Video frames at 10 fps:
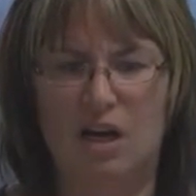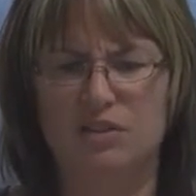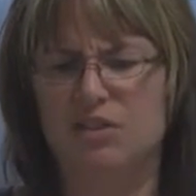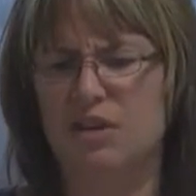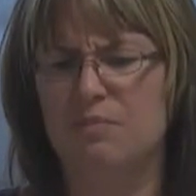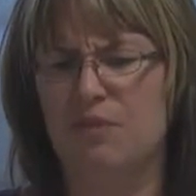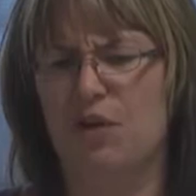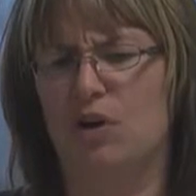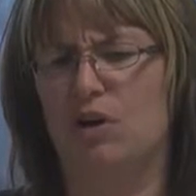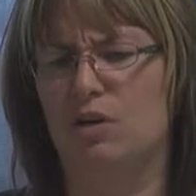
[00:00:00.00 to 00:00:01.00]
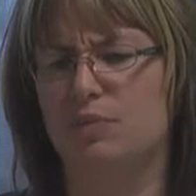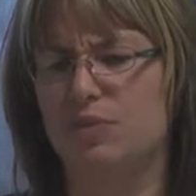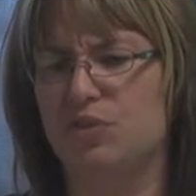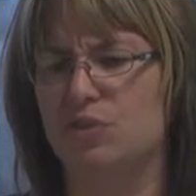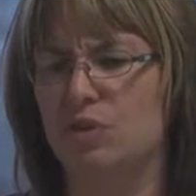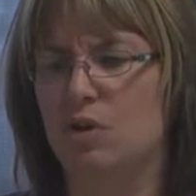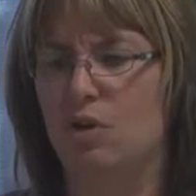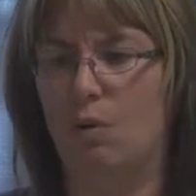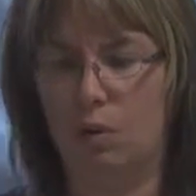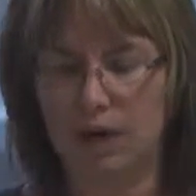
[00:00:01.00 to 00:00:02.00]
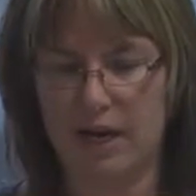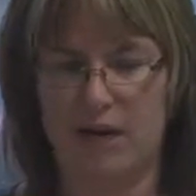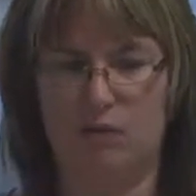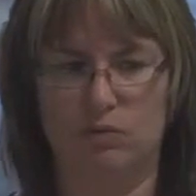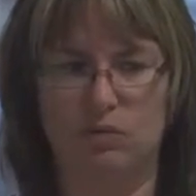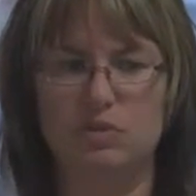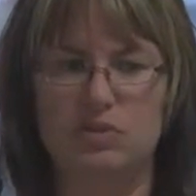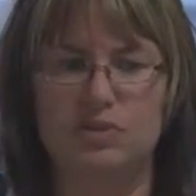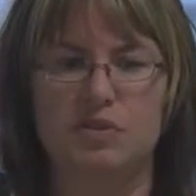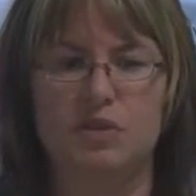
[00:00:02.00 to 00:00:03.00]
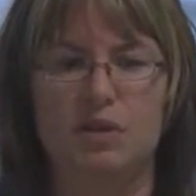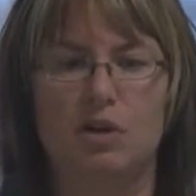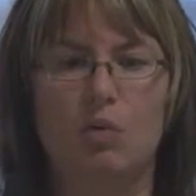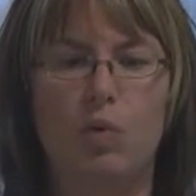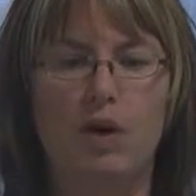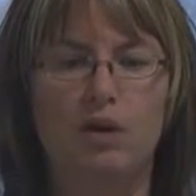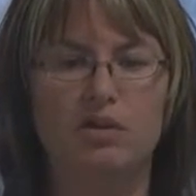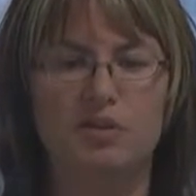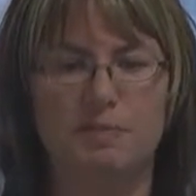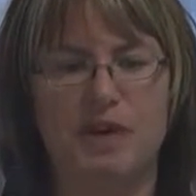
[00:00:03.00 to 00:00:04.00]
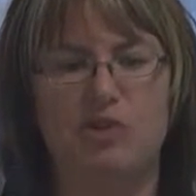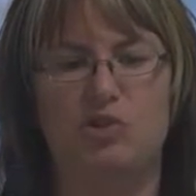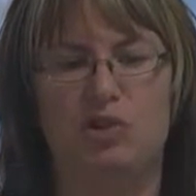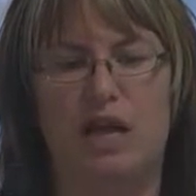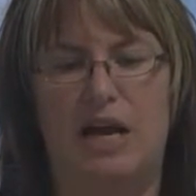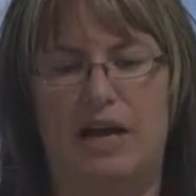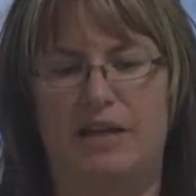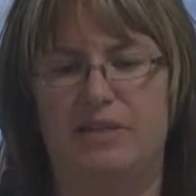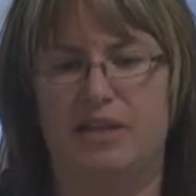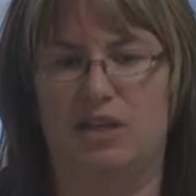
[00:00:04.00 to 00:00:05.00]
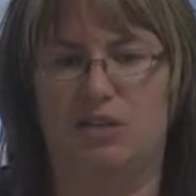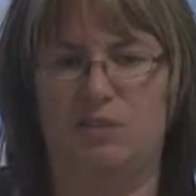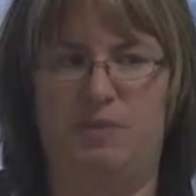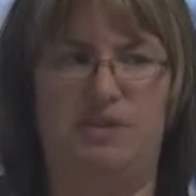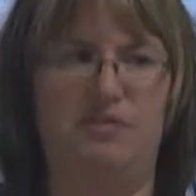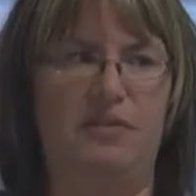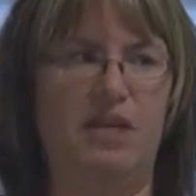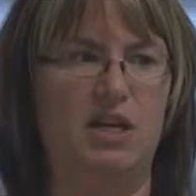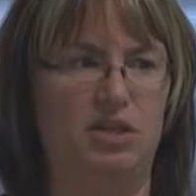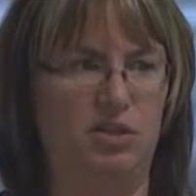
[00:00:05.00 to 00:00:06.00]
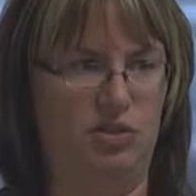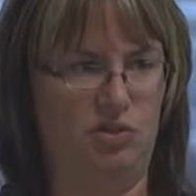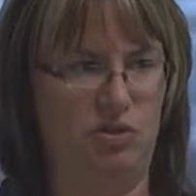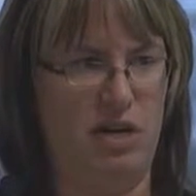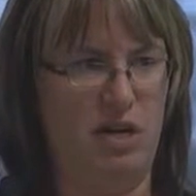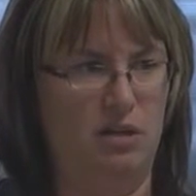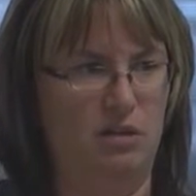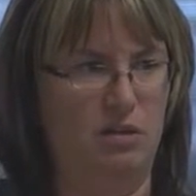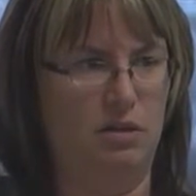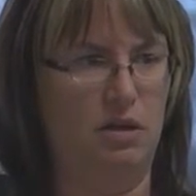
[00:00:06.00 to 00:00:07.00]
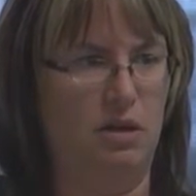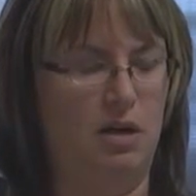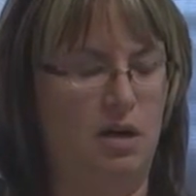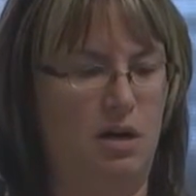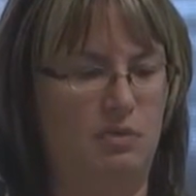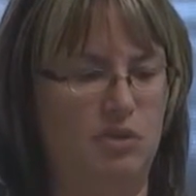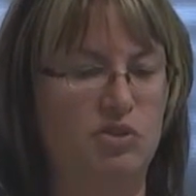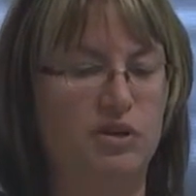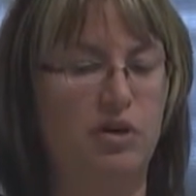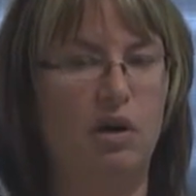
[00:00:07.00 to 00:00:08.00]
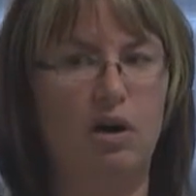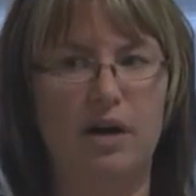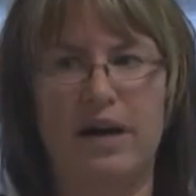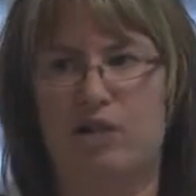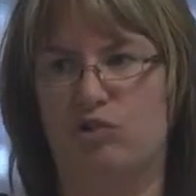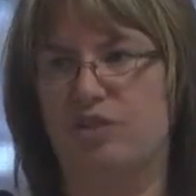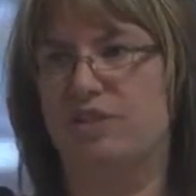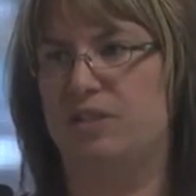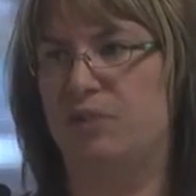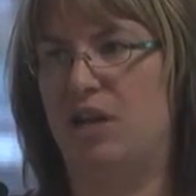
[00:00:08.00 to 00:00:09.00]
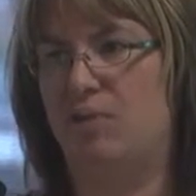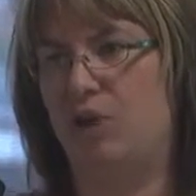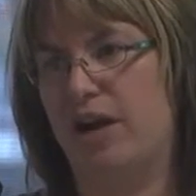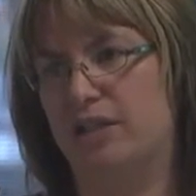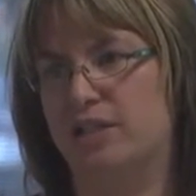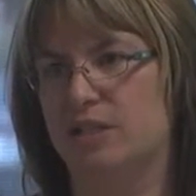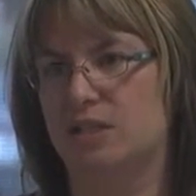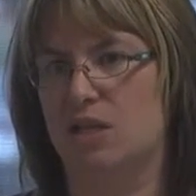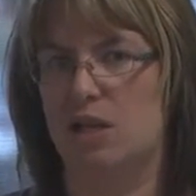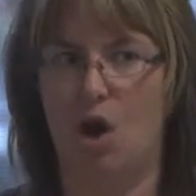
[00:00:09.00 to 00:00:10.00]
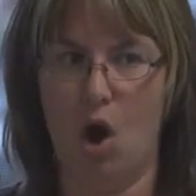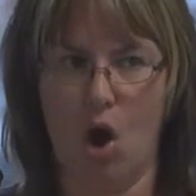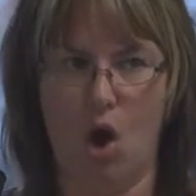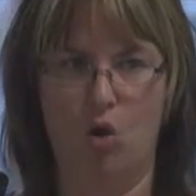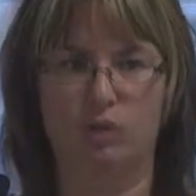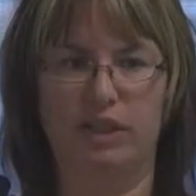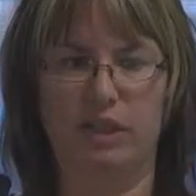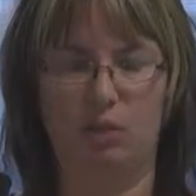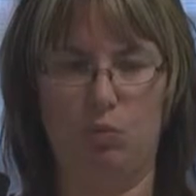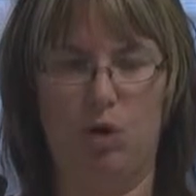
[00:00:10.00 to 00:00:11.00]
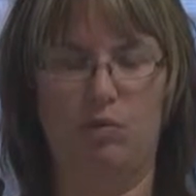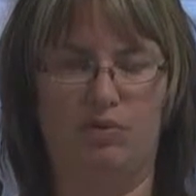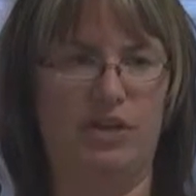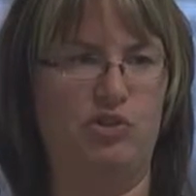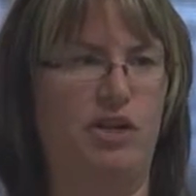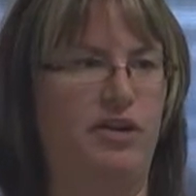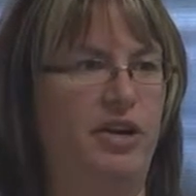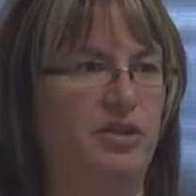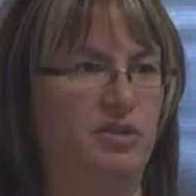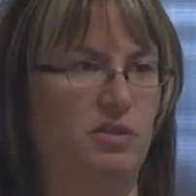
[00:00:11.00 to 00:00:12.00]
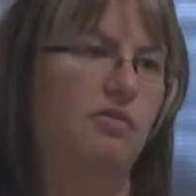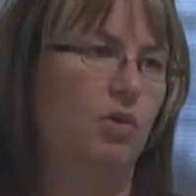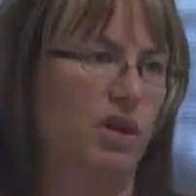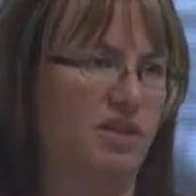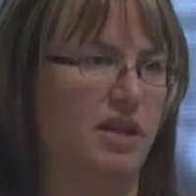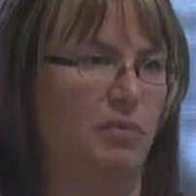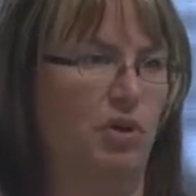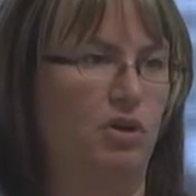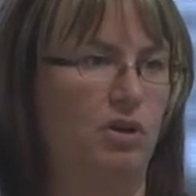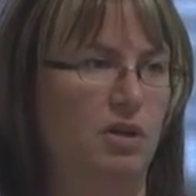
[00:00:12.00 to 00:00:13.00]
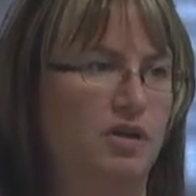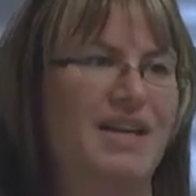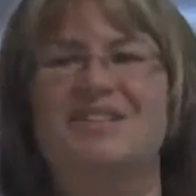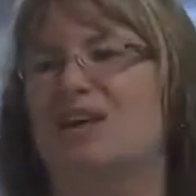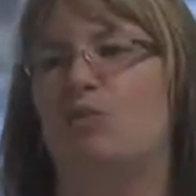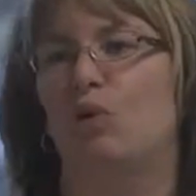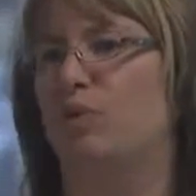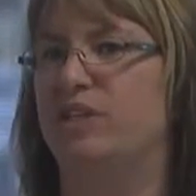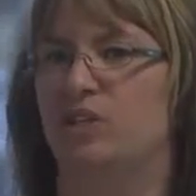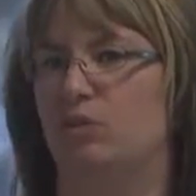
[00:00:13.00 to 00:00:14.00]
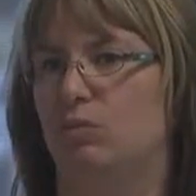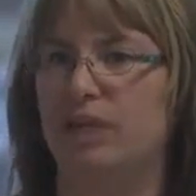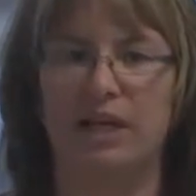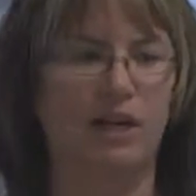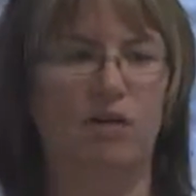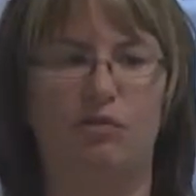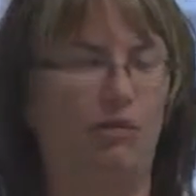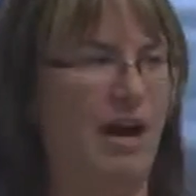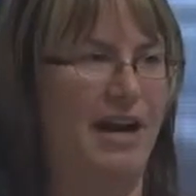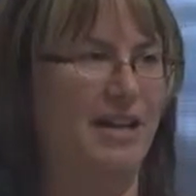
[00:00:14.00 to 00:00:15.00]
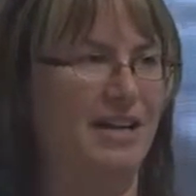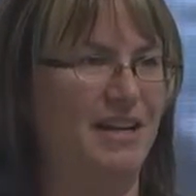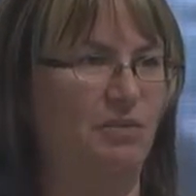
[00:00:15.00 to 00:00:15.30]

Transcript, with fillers: Some firms or accountants will specialize in a specific industry. So there are actually CPA practices that only work with veterinarians, for example. That's not what we do. We like our variety.